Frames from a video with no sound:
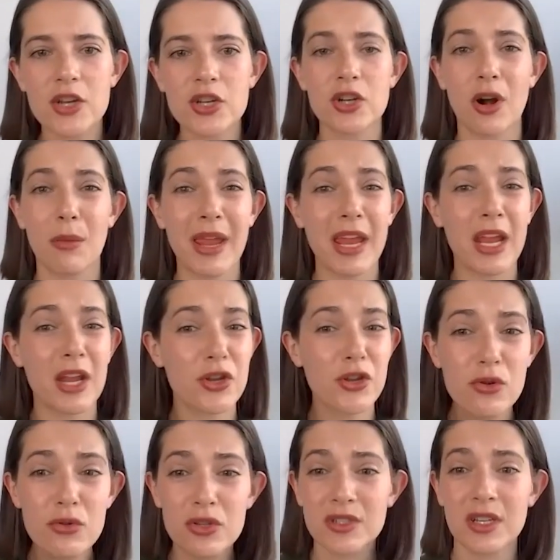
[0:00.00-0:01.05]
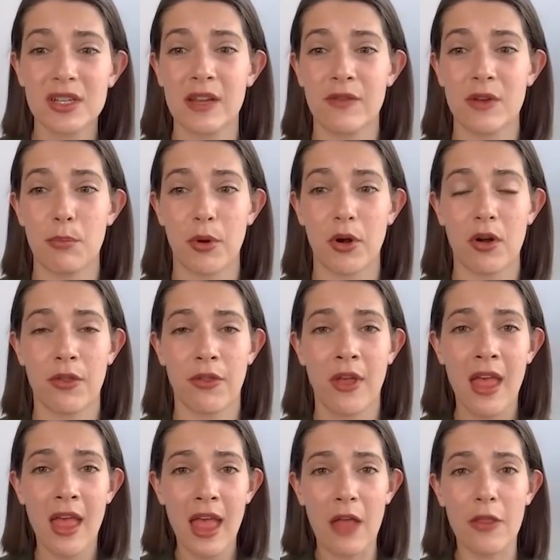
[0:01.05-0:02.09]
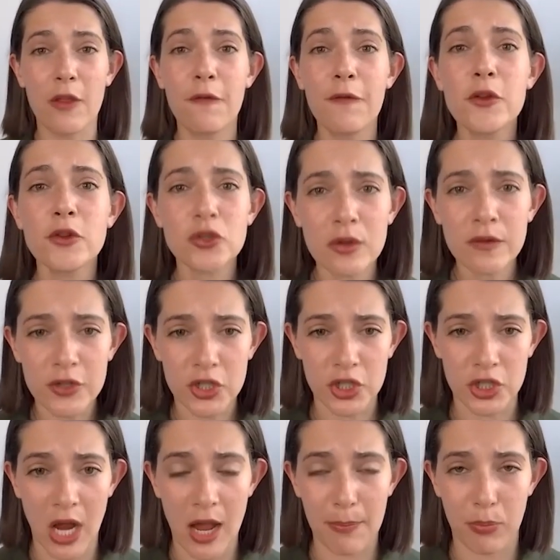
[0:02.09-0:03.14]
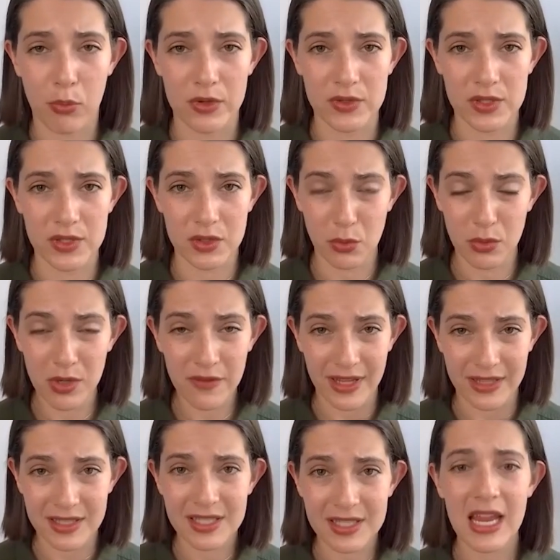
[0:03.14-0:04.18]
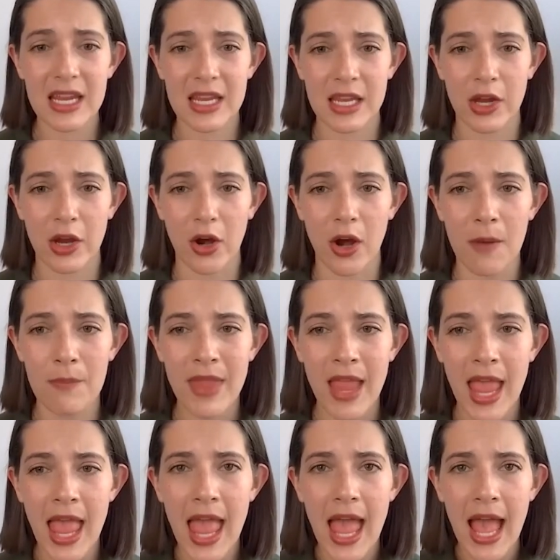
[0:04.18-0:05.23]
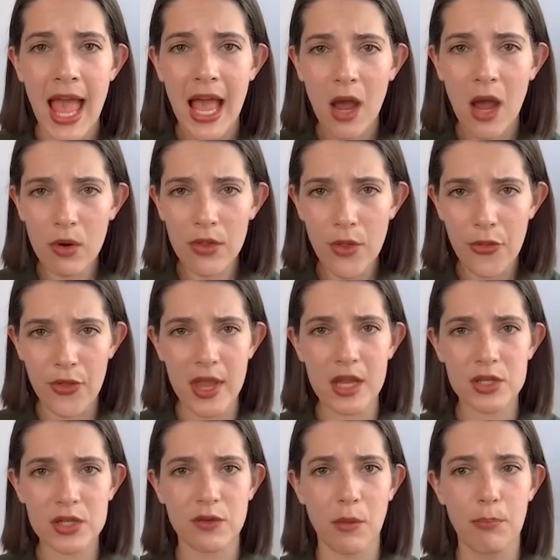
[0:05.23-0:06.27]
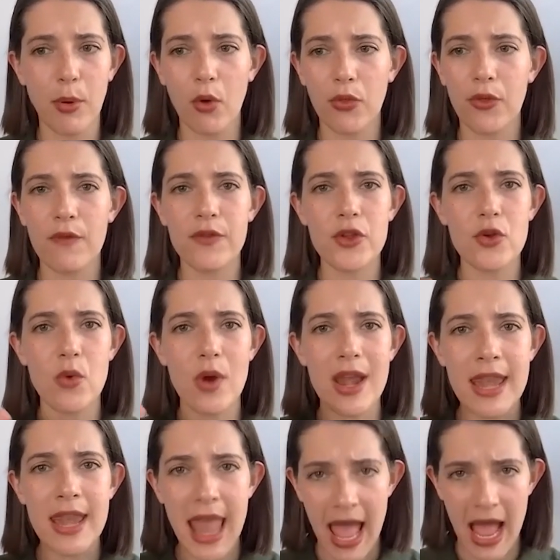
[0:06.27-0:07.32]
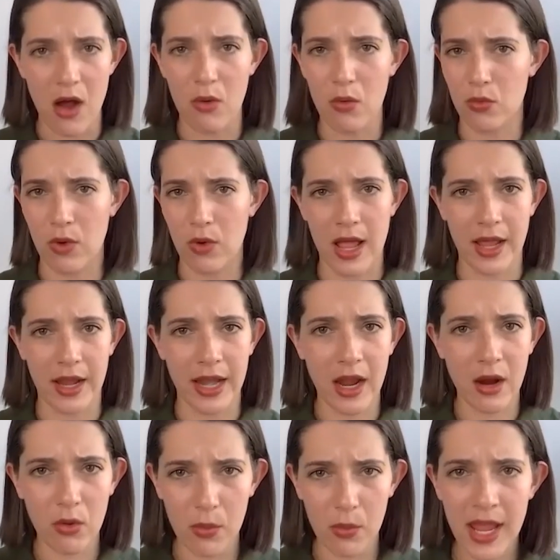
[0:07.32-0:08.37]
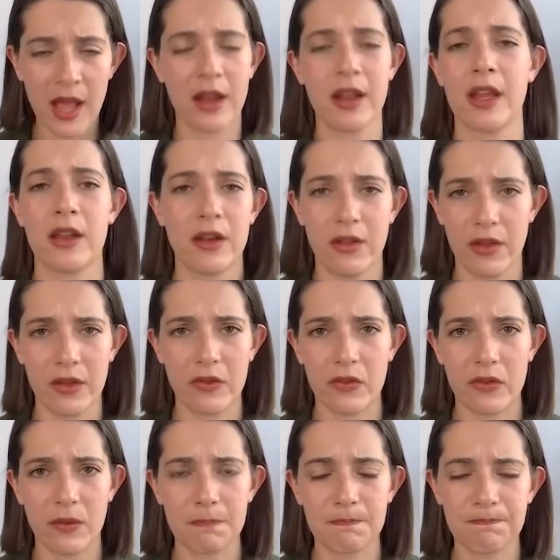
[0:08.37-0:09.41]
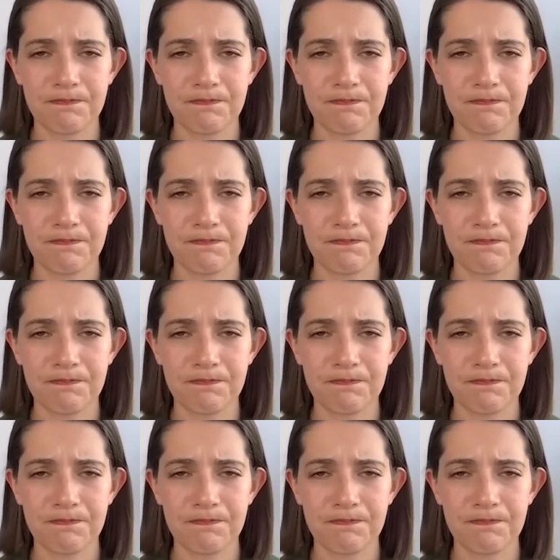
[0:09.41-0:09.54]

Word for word: Charmaine, you just had given birth, and the future of the shop was sort of at stake here. How are the things for both of you now, Ryan? How are we heading into this?